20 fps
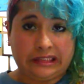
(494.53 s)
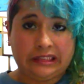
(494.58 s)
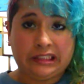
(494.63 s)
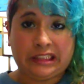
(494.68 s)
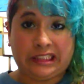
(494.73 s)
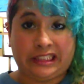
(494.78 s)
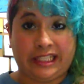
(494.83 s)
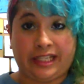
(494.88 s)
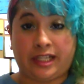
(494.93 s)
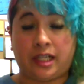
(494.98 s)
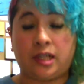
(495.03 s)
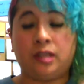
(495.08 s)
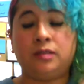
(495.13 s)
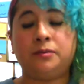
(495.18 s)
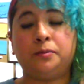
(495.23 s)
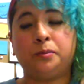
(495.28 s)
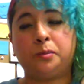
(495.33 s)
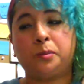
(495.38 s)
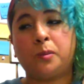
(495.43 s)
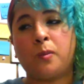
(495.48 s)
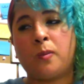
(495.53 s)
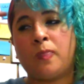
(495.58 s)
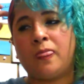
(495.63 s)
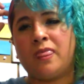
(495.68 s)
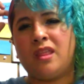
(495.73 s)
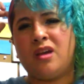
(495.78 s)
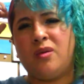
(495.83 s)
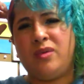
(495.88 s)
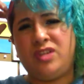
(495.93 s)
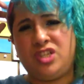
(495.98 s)
sick,
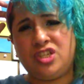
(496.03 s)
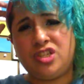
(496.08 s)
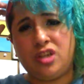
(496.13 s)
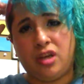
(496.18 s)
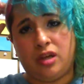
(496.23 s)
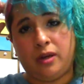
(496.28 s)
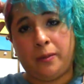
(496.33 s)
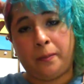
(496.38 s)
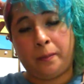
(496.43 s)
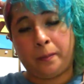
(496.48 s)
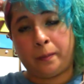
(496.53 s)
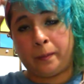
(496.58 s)
which is good.